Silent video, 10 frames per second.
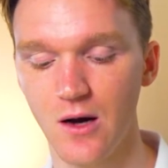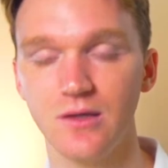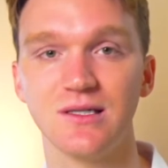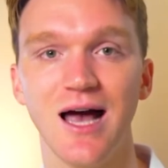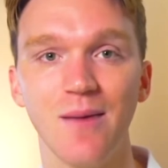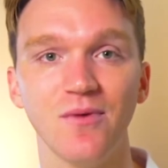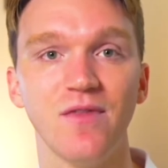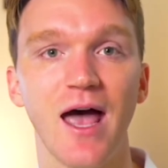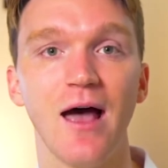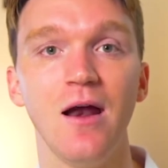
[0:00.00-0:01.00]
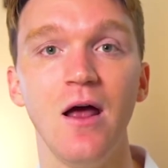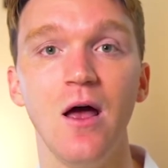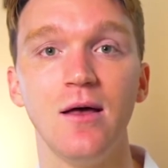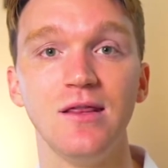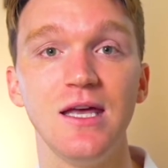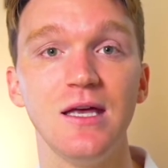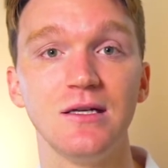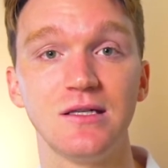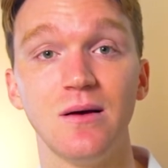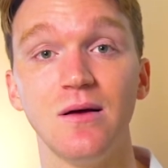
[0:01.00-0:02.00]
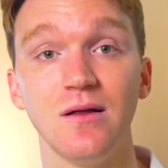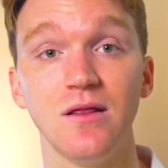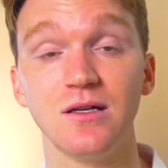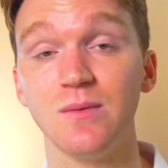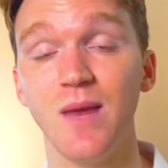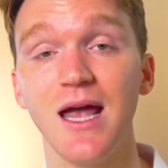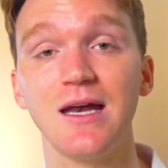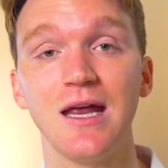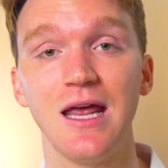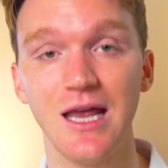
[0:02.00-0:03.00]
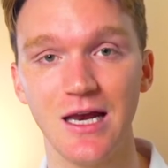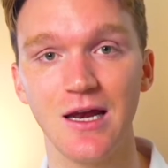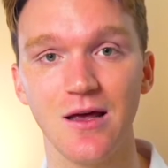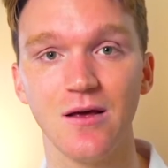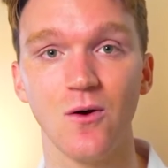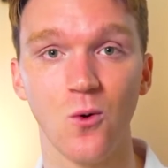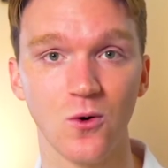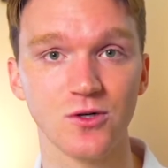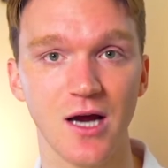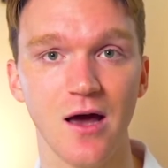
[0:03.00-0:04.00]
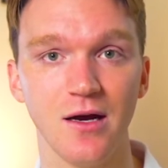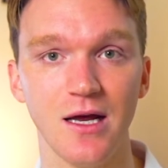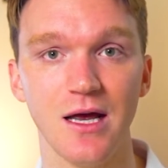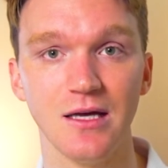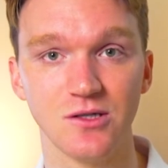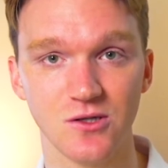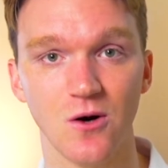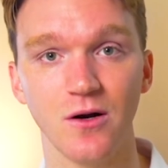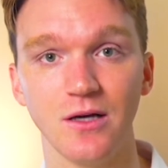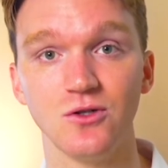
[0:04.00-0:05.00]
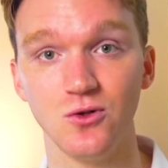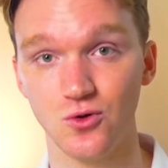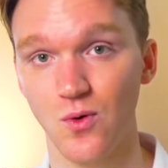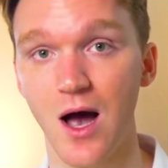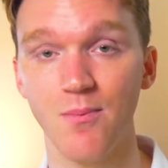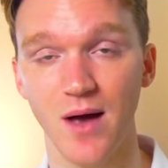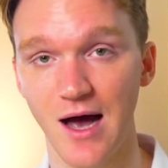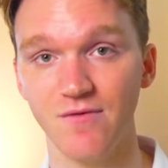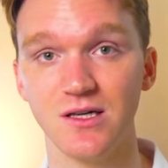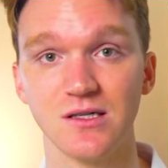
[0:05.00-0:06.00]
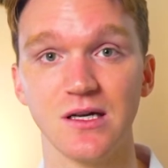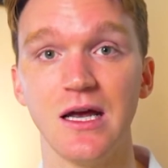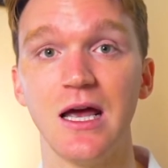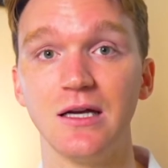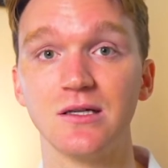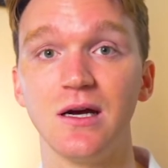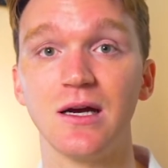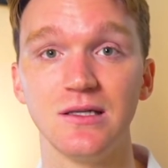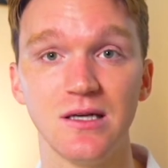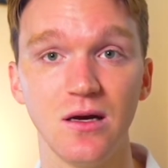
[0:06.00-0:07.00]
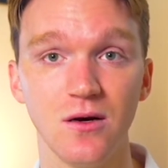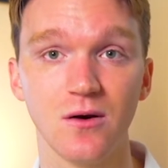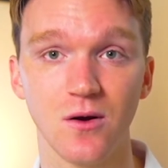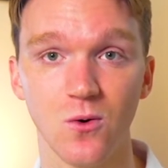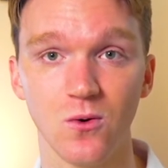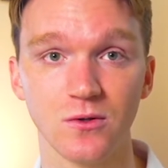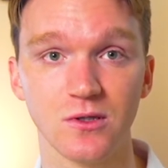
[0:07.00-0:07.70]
On top of that, the demand in Orange County is starting to drop, obviously, and it's going to continue to cool.